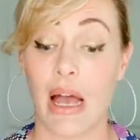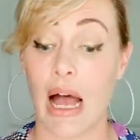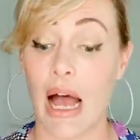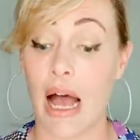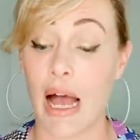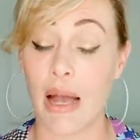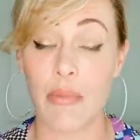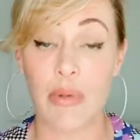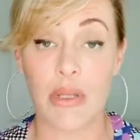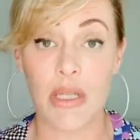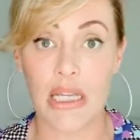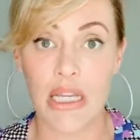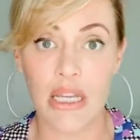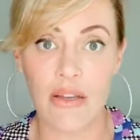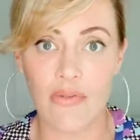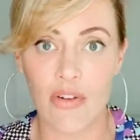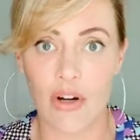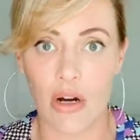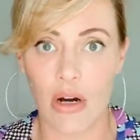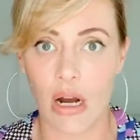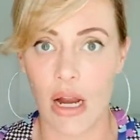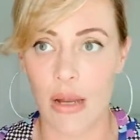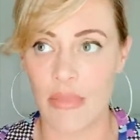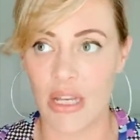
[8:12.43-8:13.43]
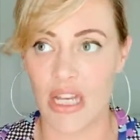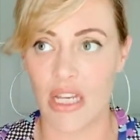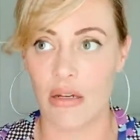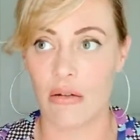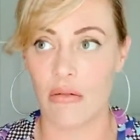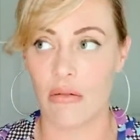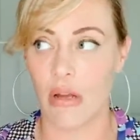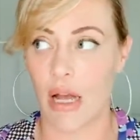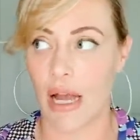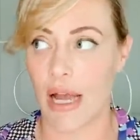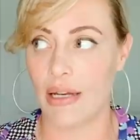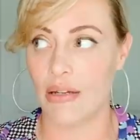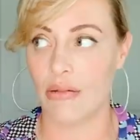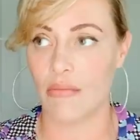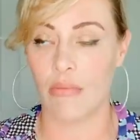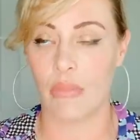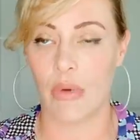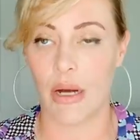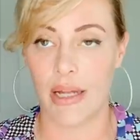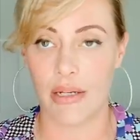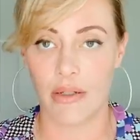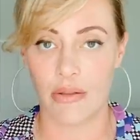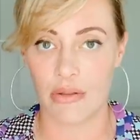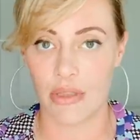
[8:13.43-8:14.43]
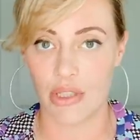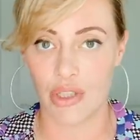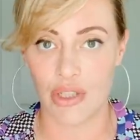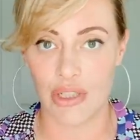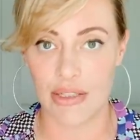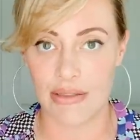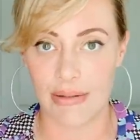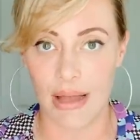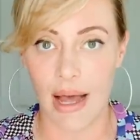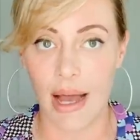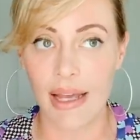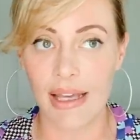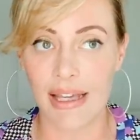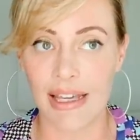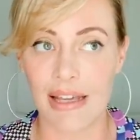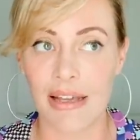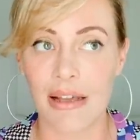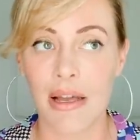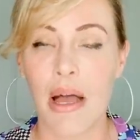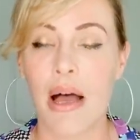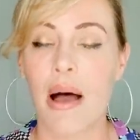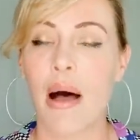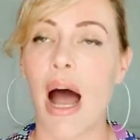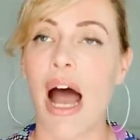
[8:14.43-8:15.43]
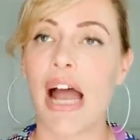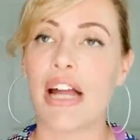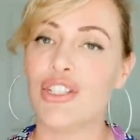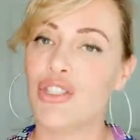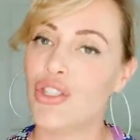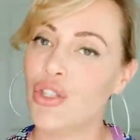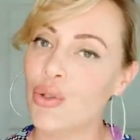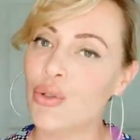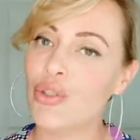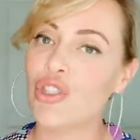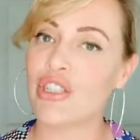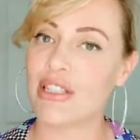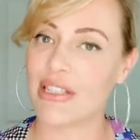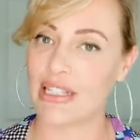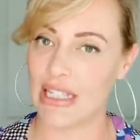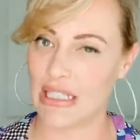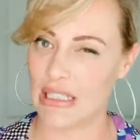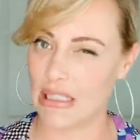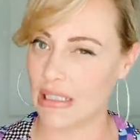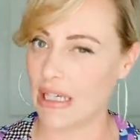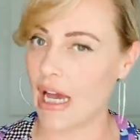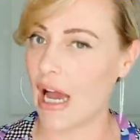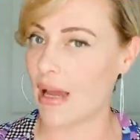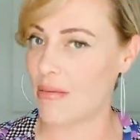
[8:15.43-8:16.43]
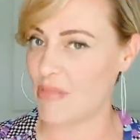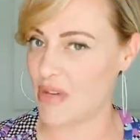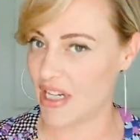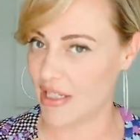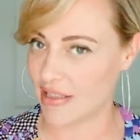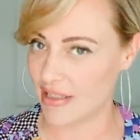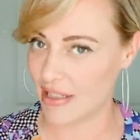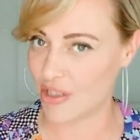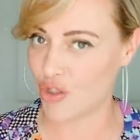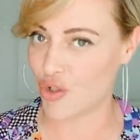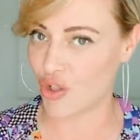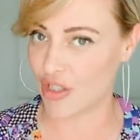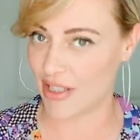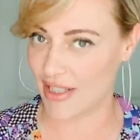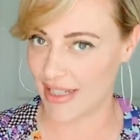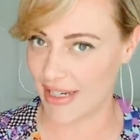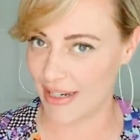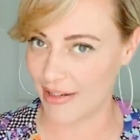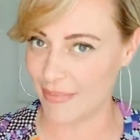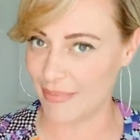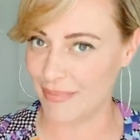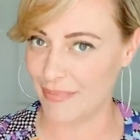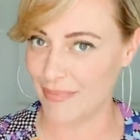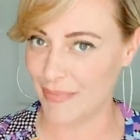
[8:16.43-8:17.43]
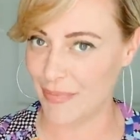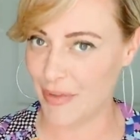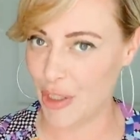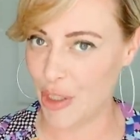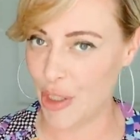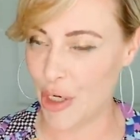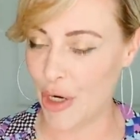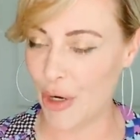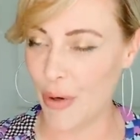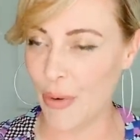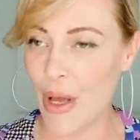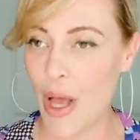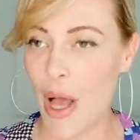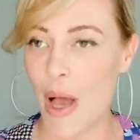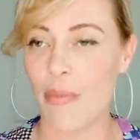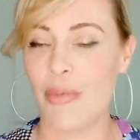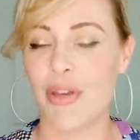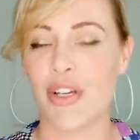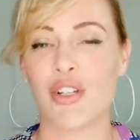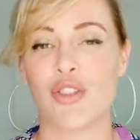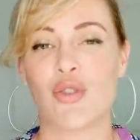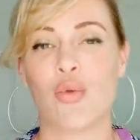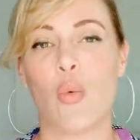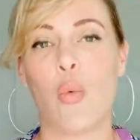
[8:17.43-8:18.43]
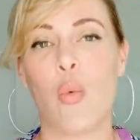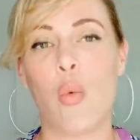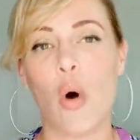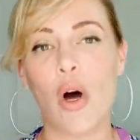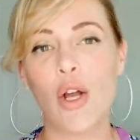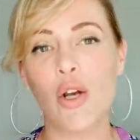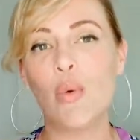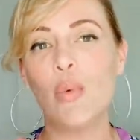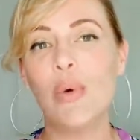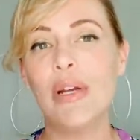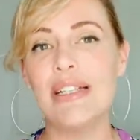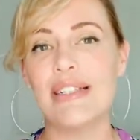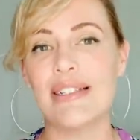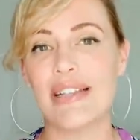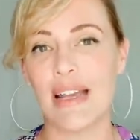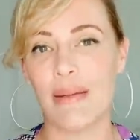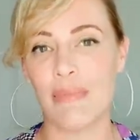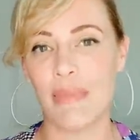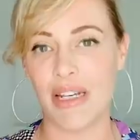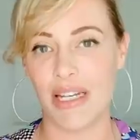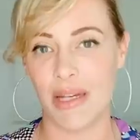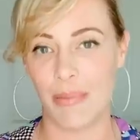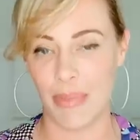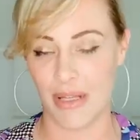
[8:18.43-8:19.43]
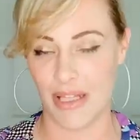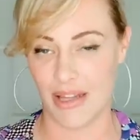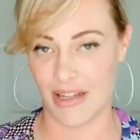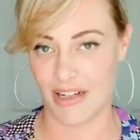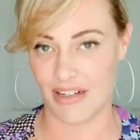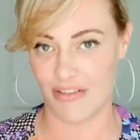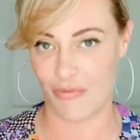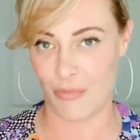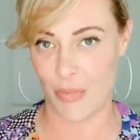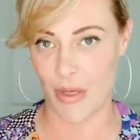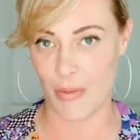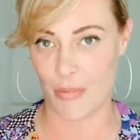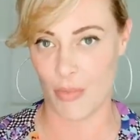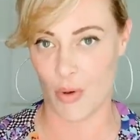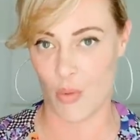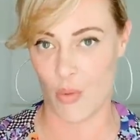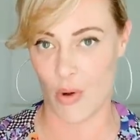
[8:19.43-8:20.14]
I believe her. I mean, I, I don't think she's lying. I do just think the timing is interesting, you know, because what do we say manipulative people